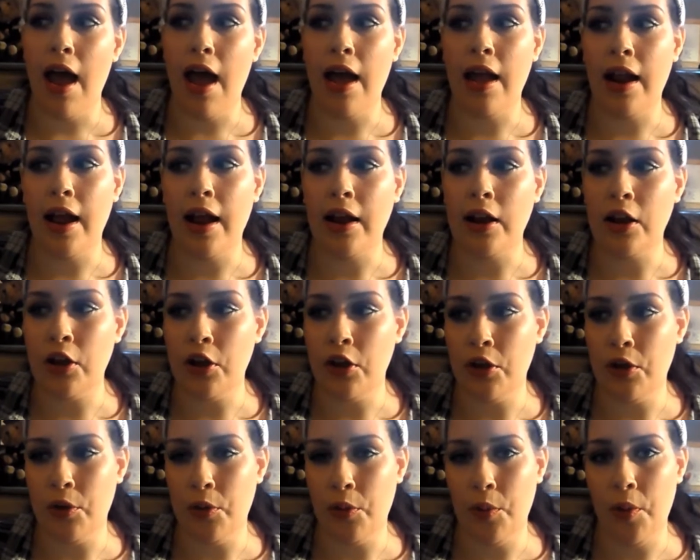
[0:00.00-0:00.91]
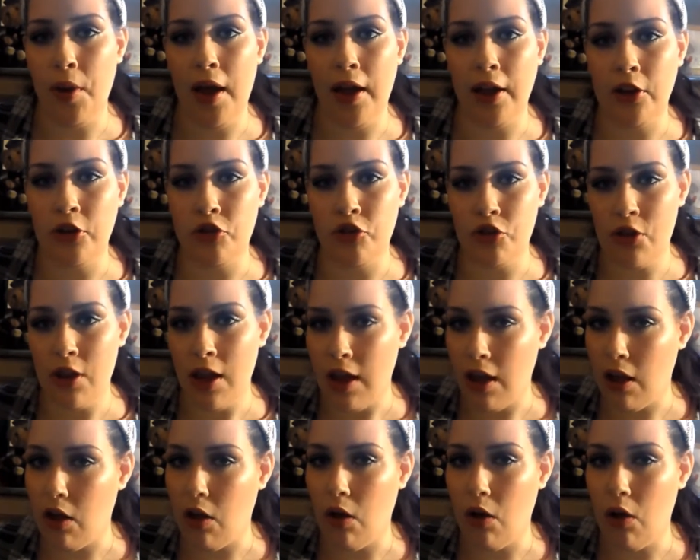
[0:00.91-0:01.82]
and I knew, I could just
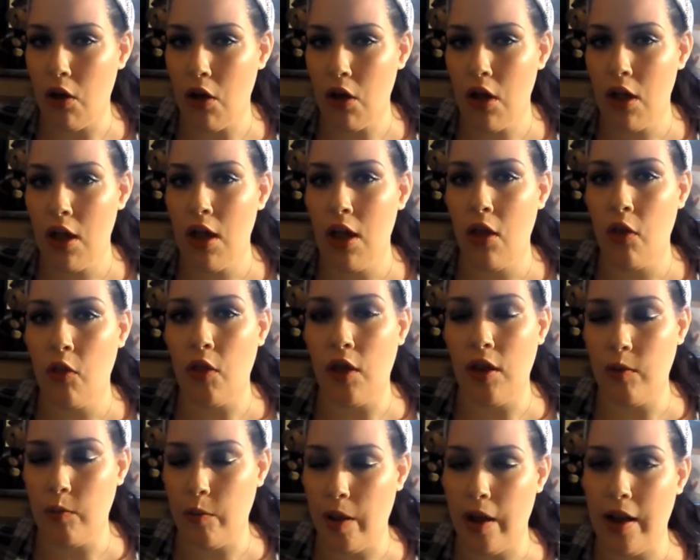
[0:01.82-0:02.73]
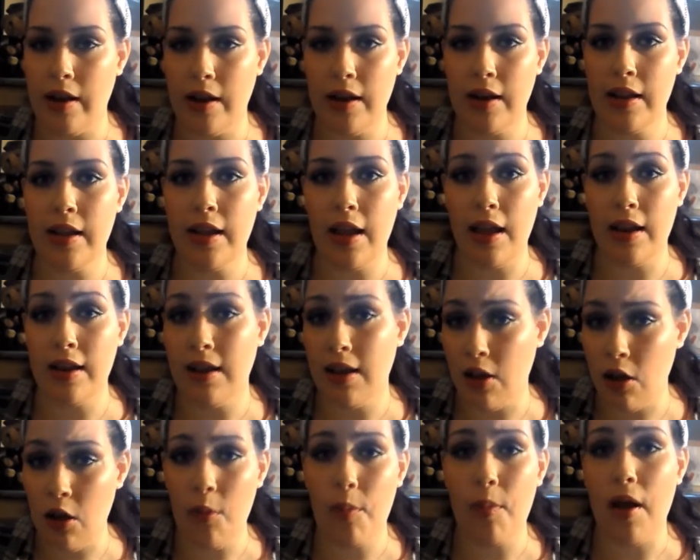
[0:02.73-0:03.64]
tell that if I didn't
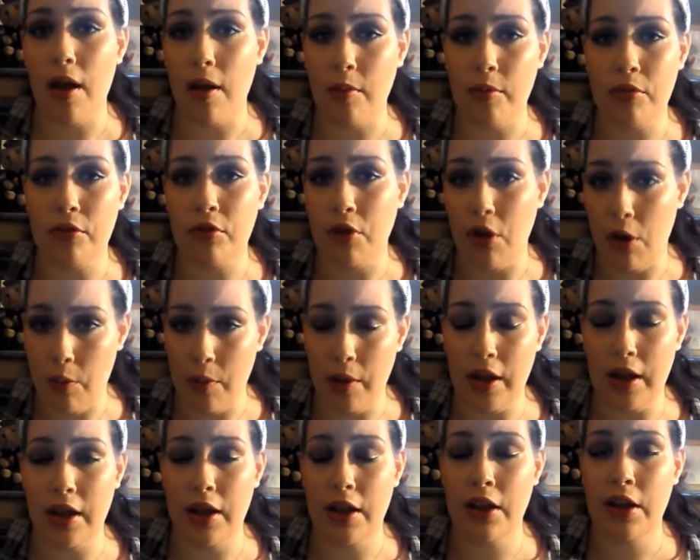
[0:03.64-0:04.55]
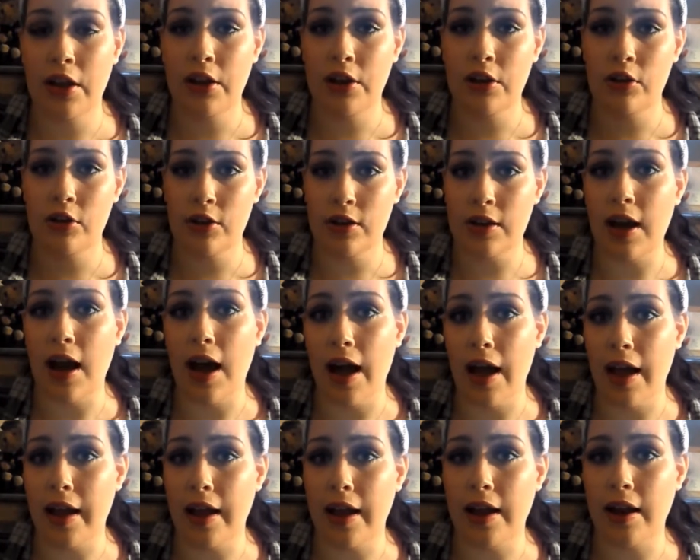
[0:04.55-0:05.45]
get help, I was going to
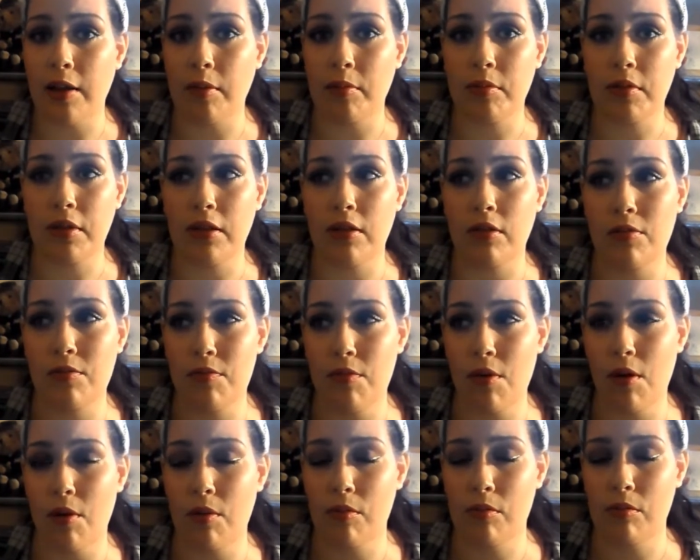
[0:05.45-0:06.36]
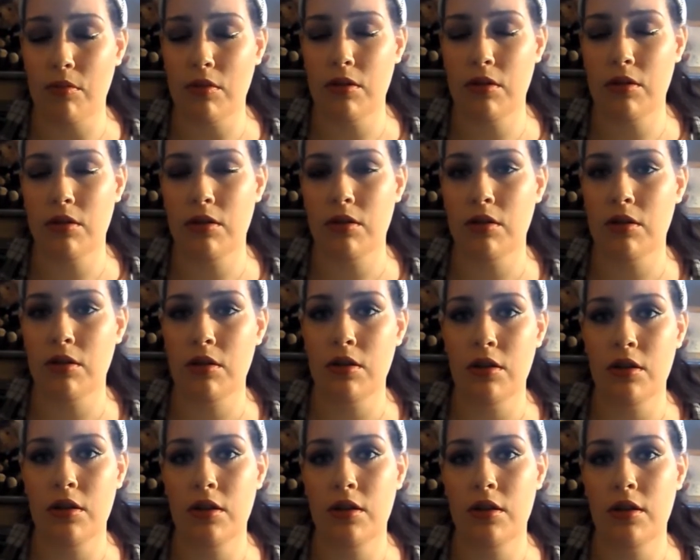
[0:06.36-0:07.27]
die. And I was like, the phone
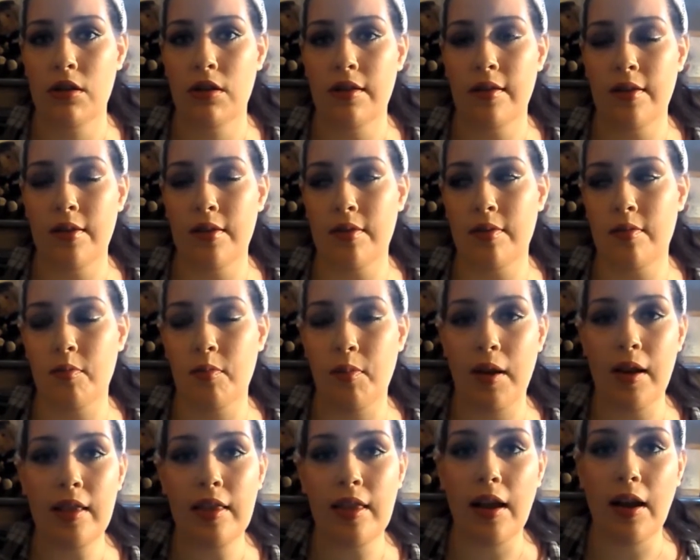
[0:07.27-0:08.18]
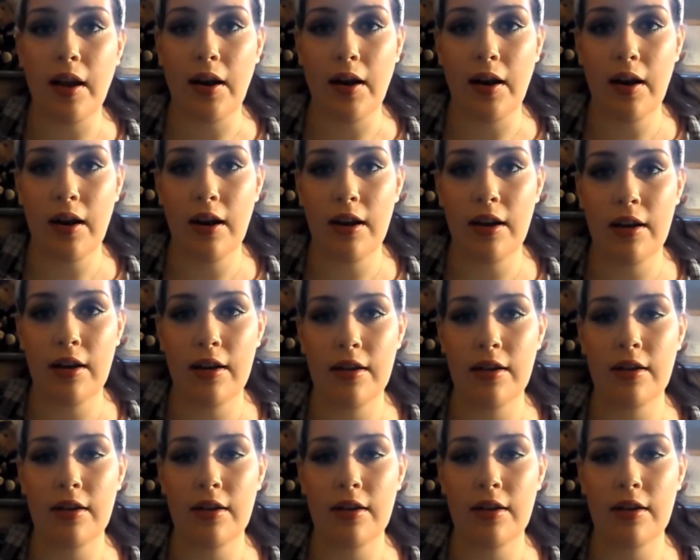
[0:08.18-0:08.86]
is right there.